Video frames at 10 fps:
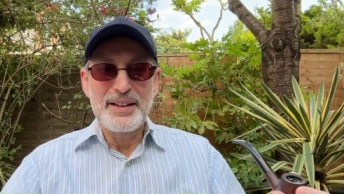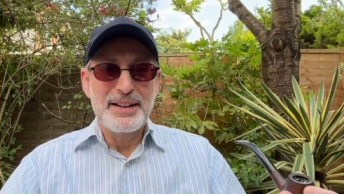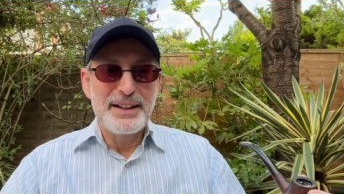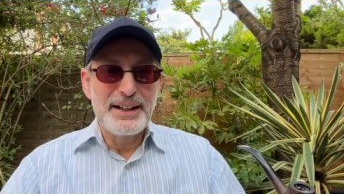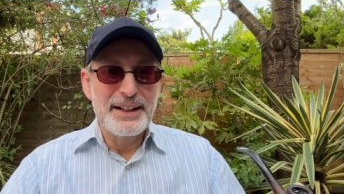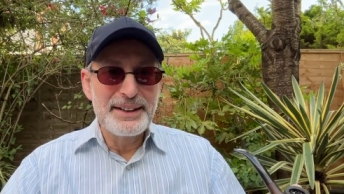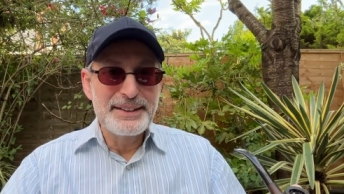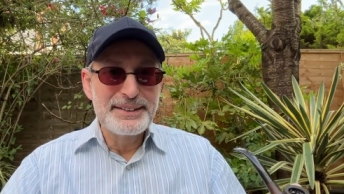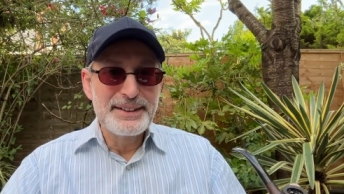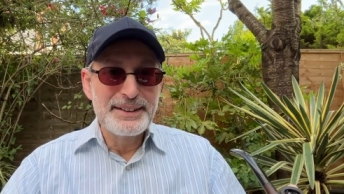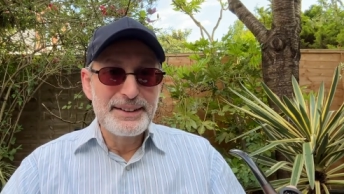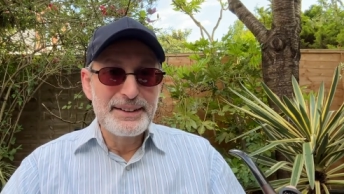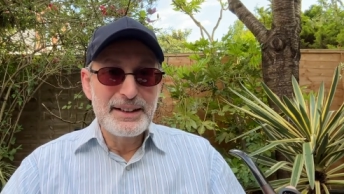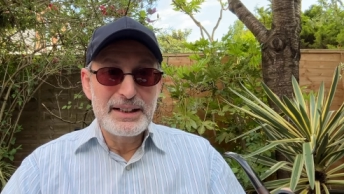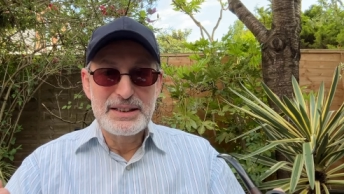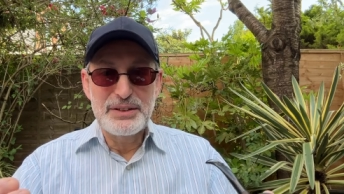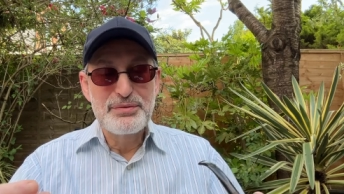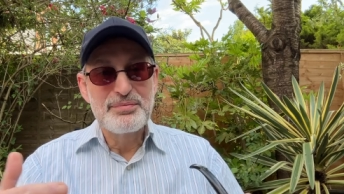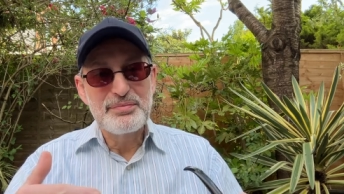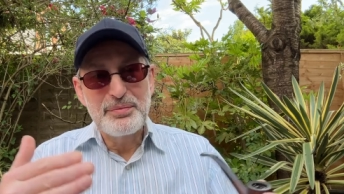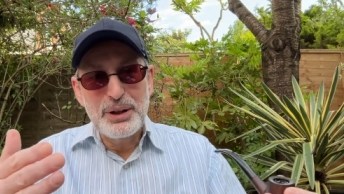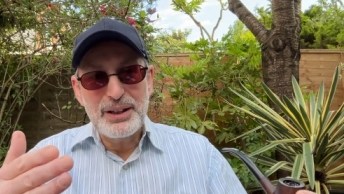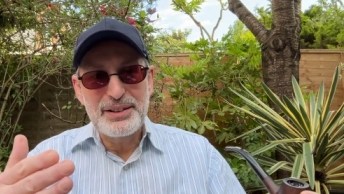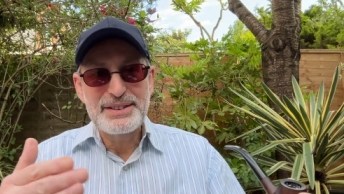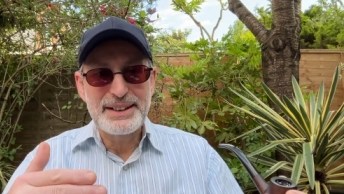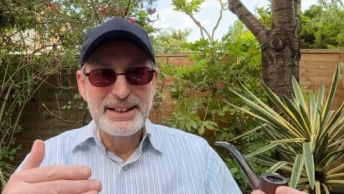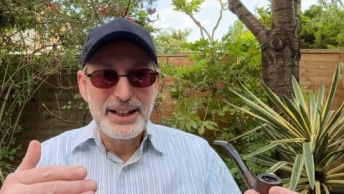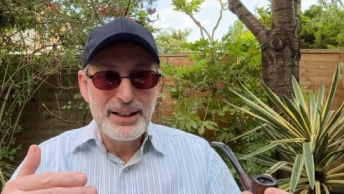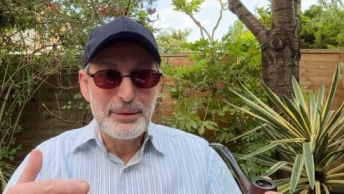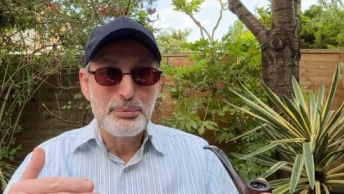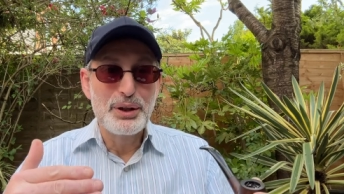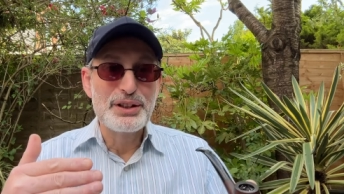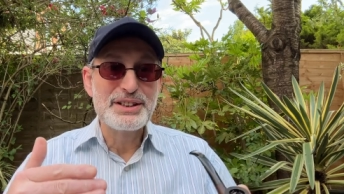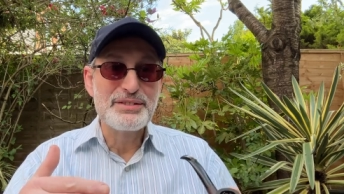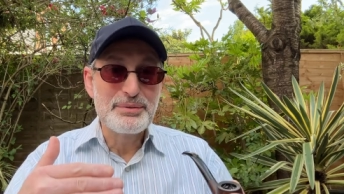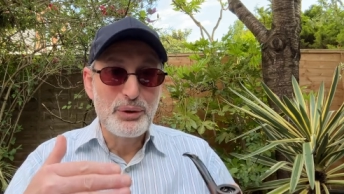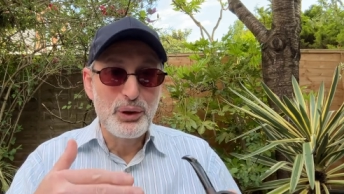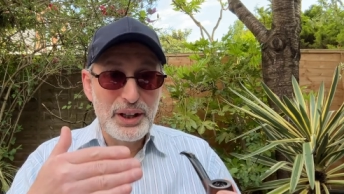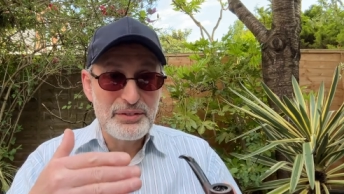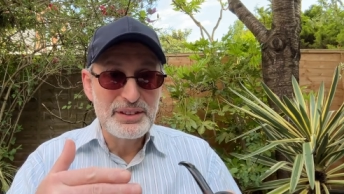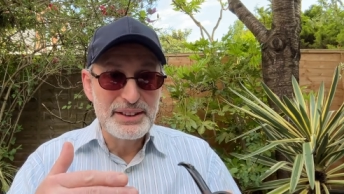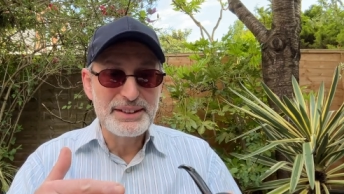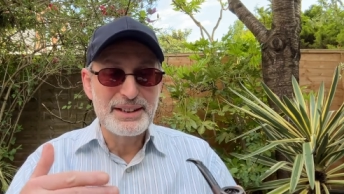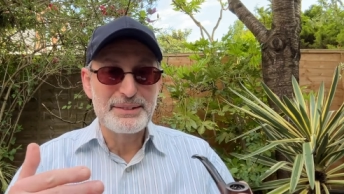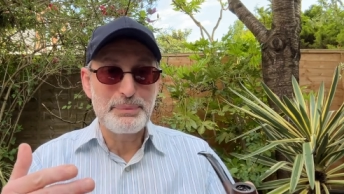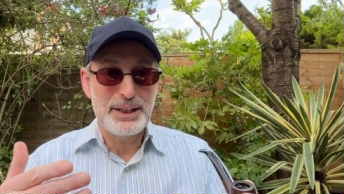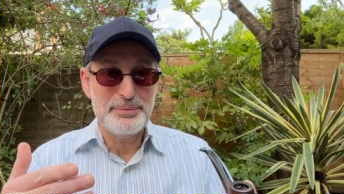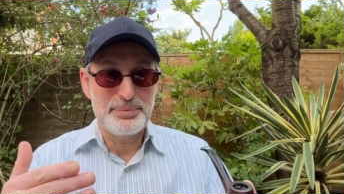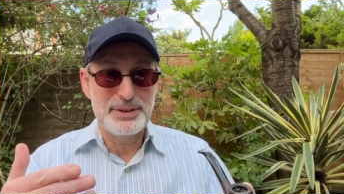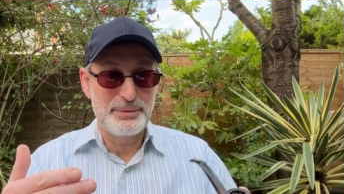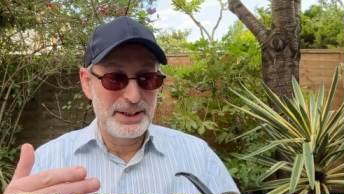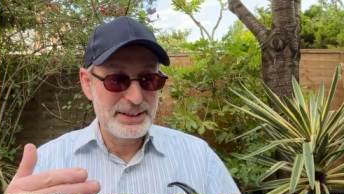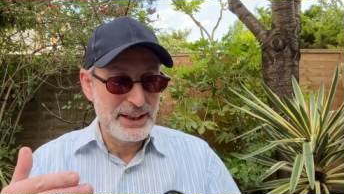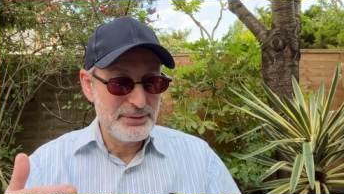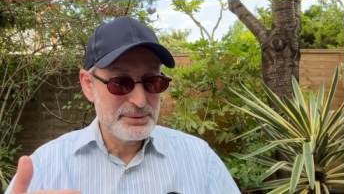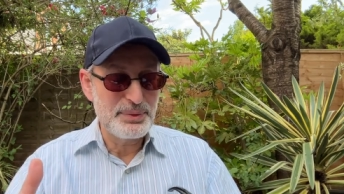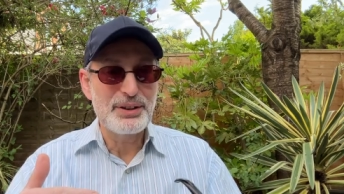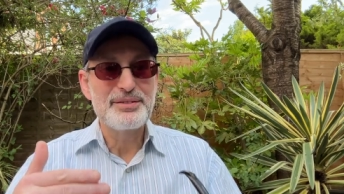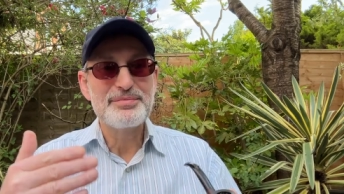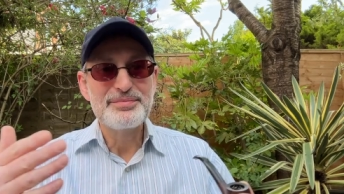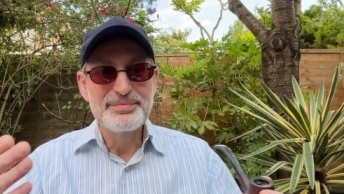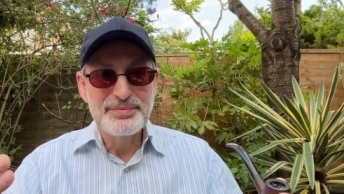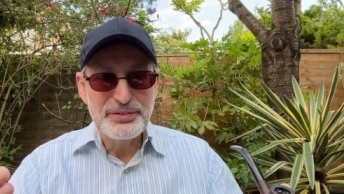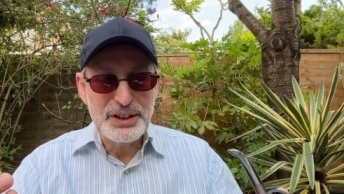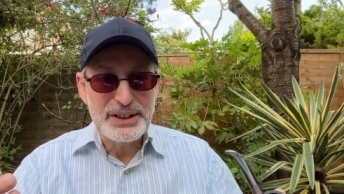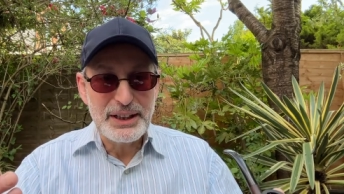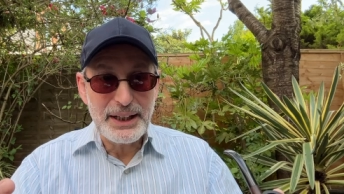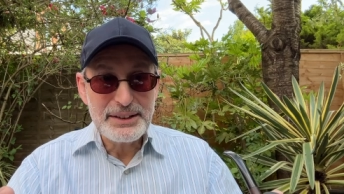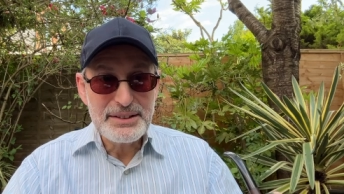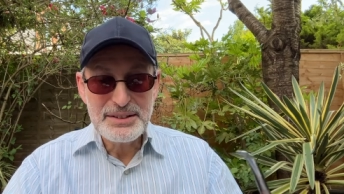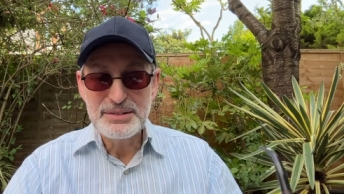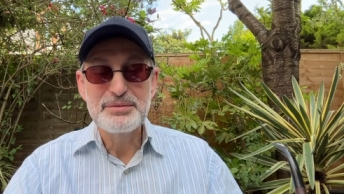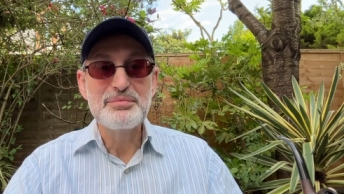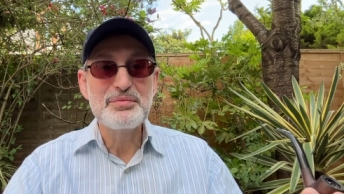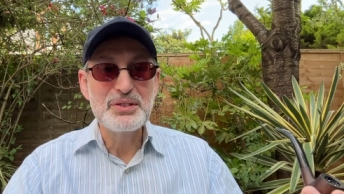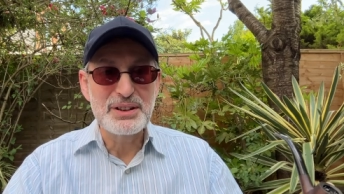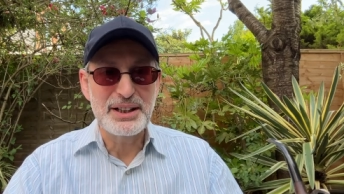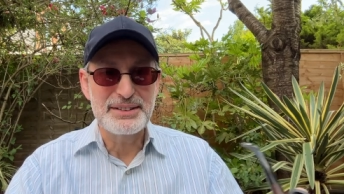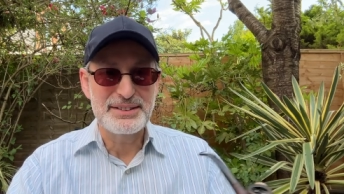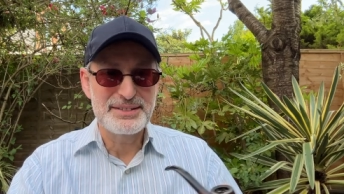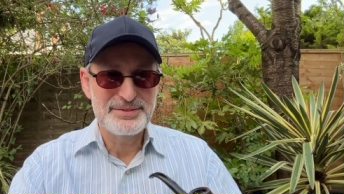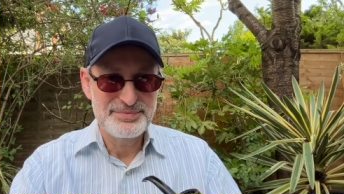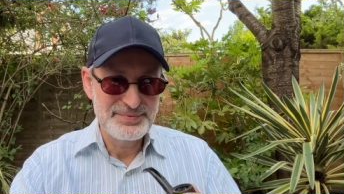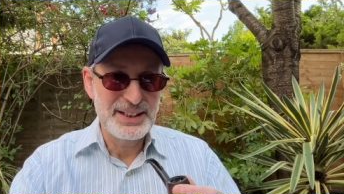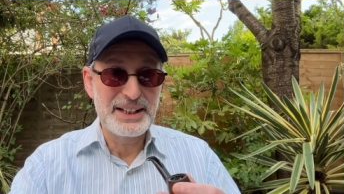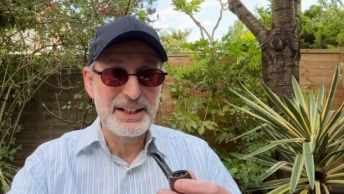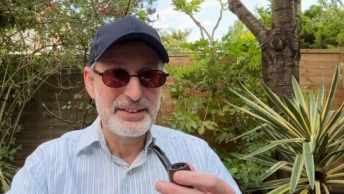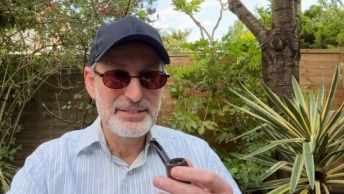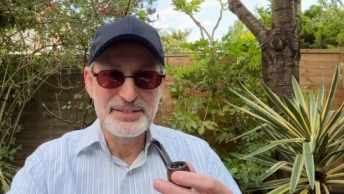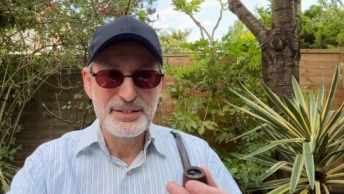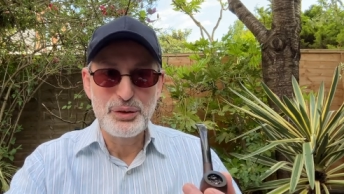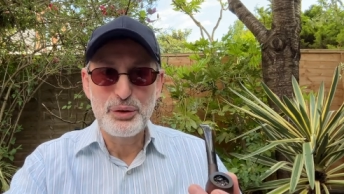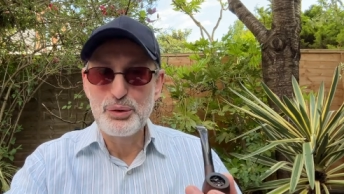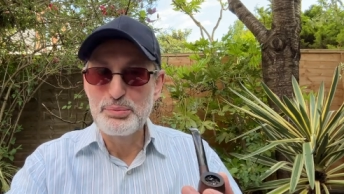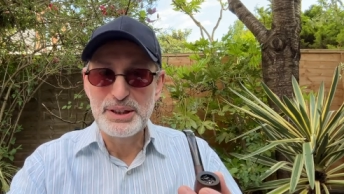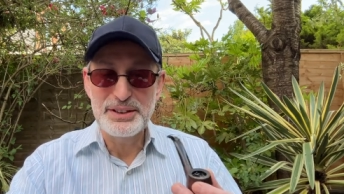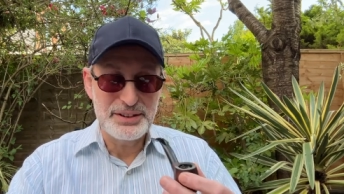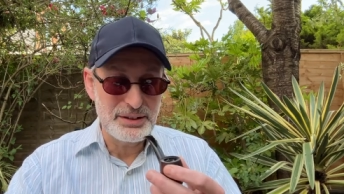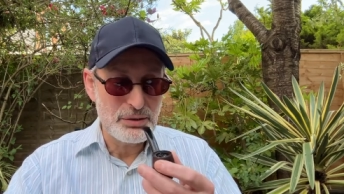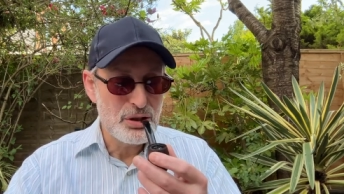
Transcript: And uh, it's even, well, a cigar burns even more evenly than a pipe many times, but if you need to light it, you light it. Again, no big deal.